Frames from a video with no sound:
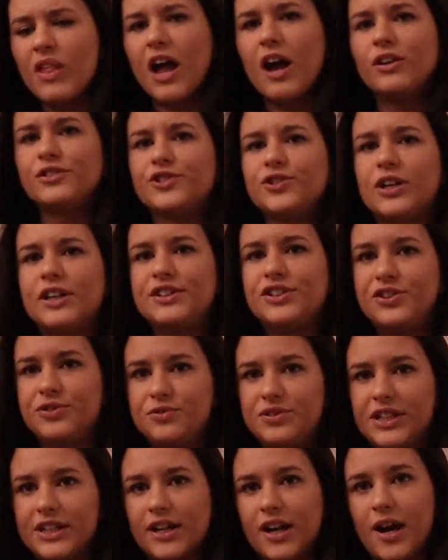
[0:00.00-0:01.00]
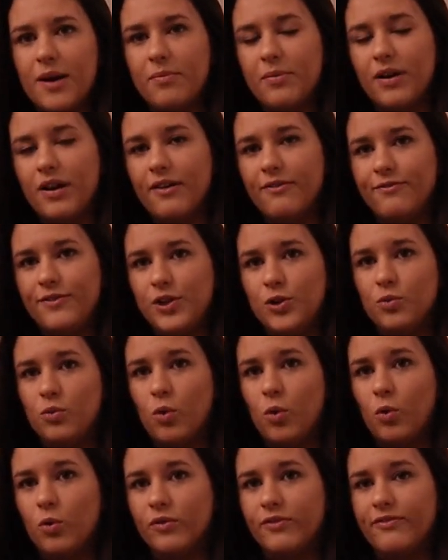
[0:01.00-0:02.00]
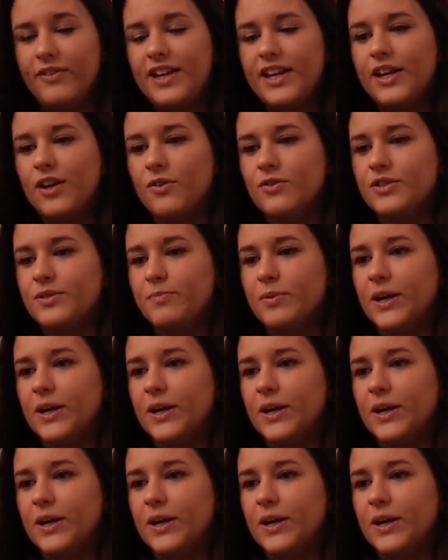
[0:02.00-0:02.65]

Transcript: I'll try to dig up a few old videos,